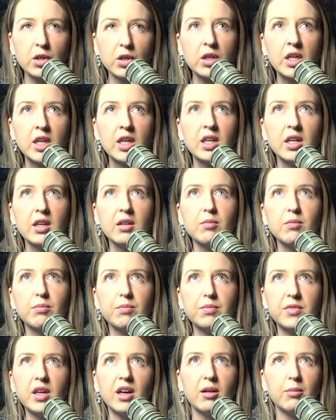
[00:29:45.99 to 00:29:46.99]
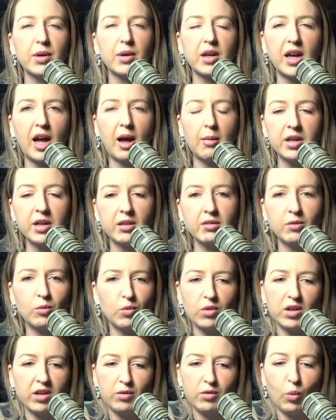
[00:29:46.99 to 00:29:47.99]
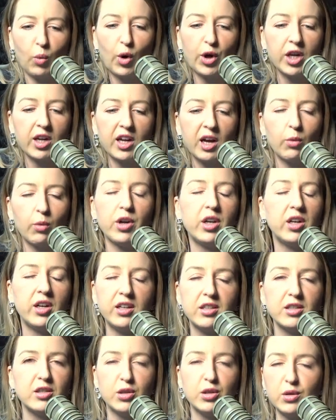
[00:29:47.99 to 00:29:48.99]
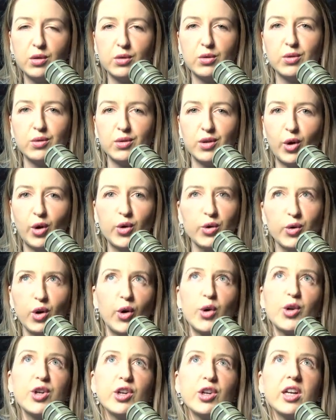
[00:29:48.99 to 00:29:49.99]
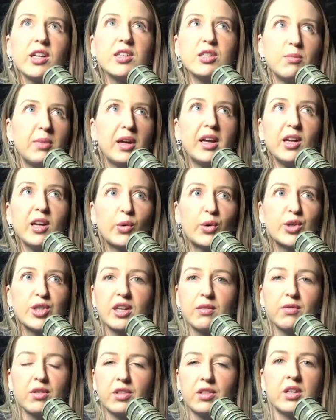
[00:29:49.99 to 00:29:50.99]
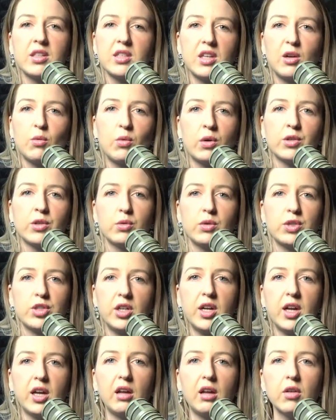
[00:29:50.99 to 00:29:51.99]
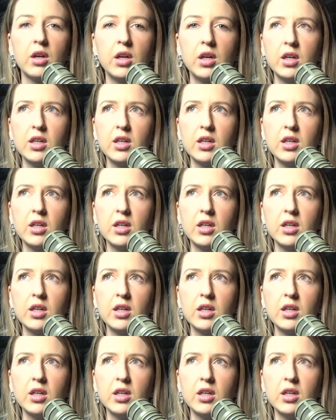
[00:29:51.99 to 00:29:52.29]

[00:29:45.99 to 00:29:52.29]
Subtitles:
So, yeah, becoming, working out what you need to do, who do you need to be to achieve the things that you want to achieve?